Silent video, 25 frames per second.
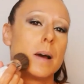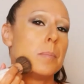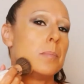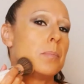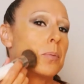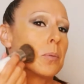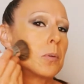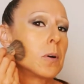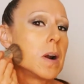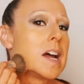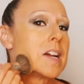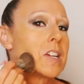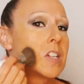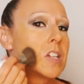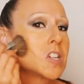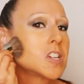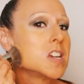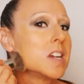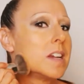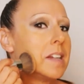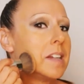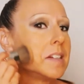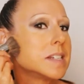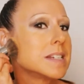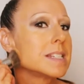brush.
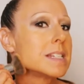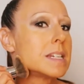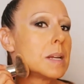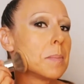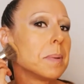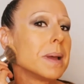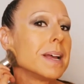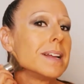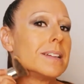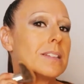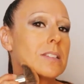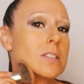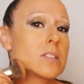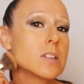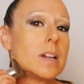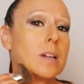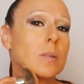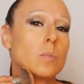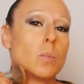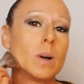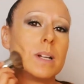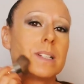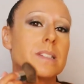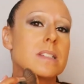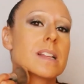It just depends
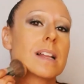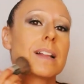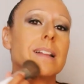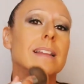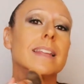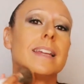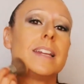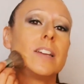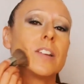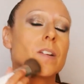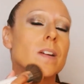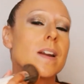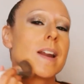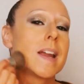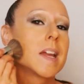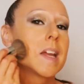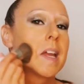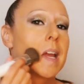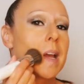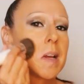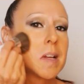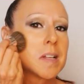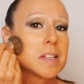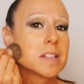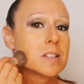on what's cleaner, I
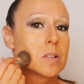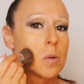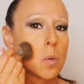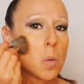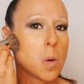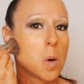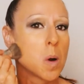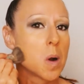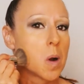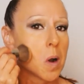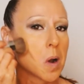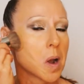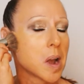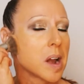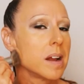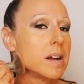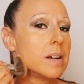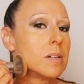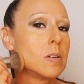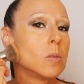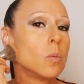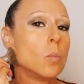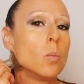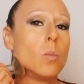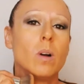guess, or
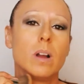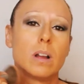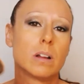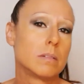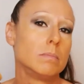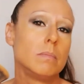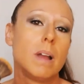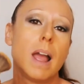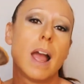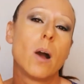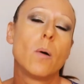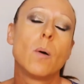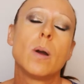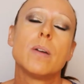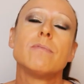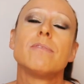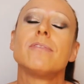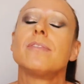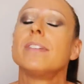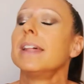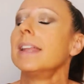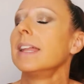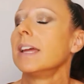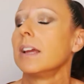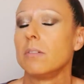how I'm
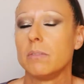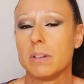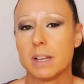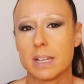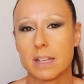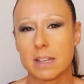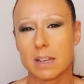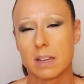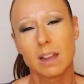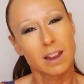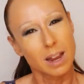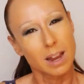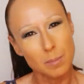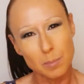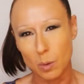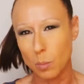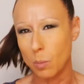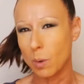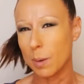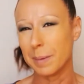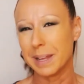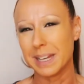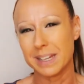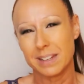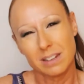feeling really. I'm a
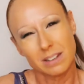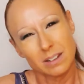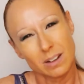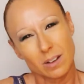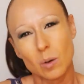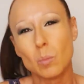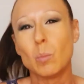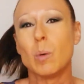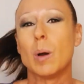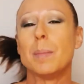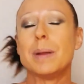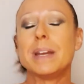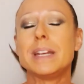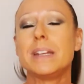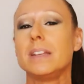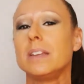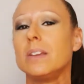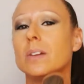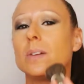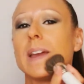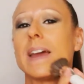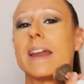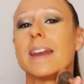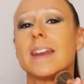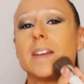woman, you're a woman,
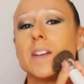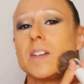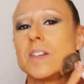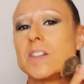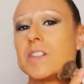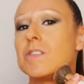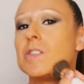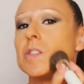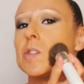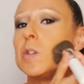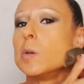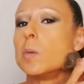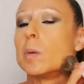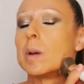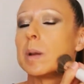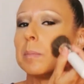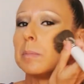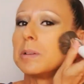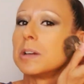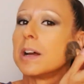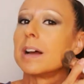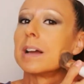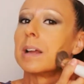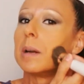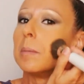you get it, you know what I'm
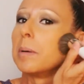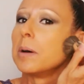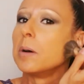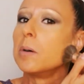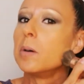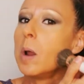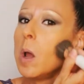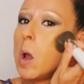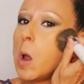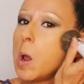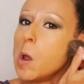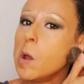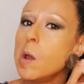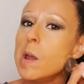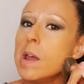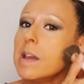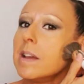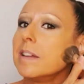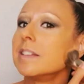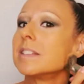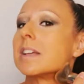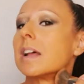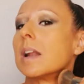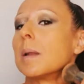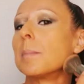talking about.
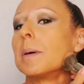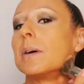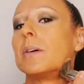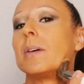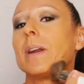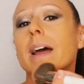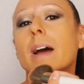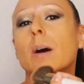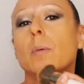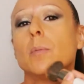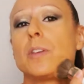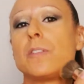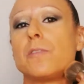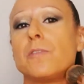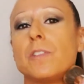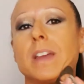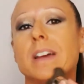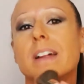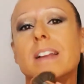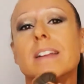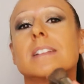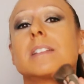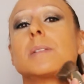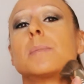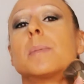It's all about how we
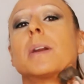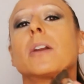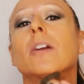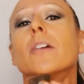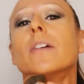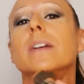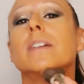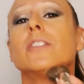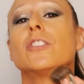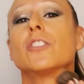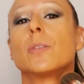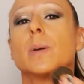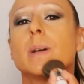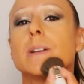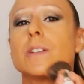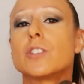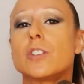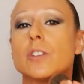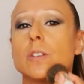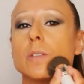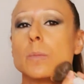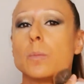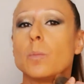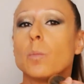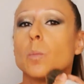feel, it's about our
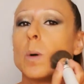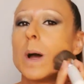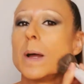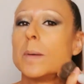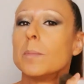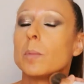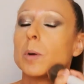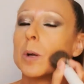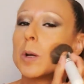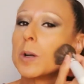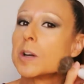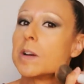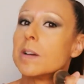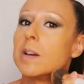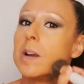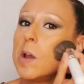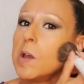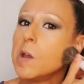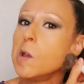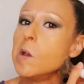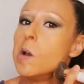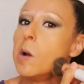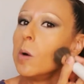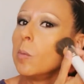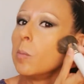intuition, what we're
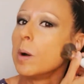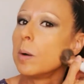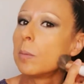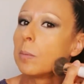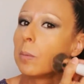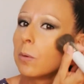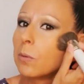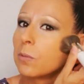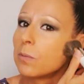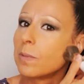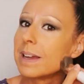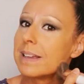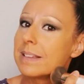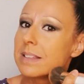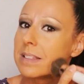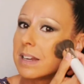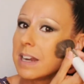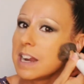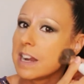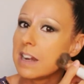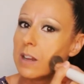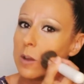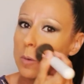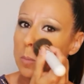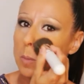
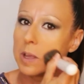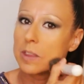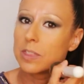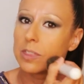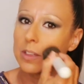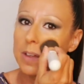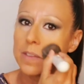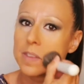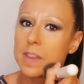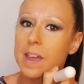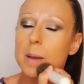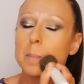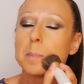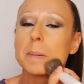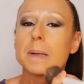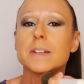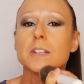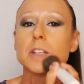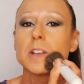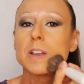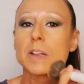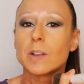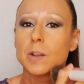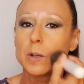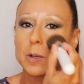resonating with on that
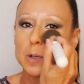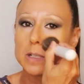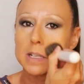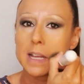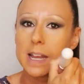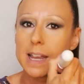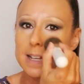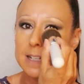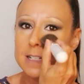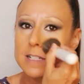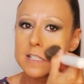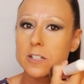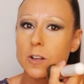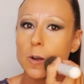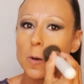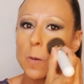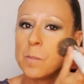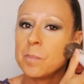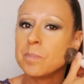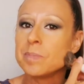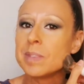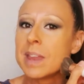particular day. So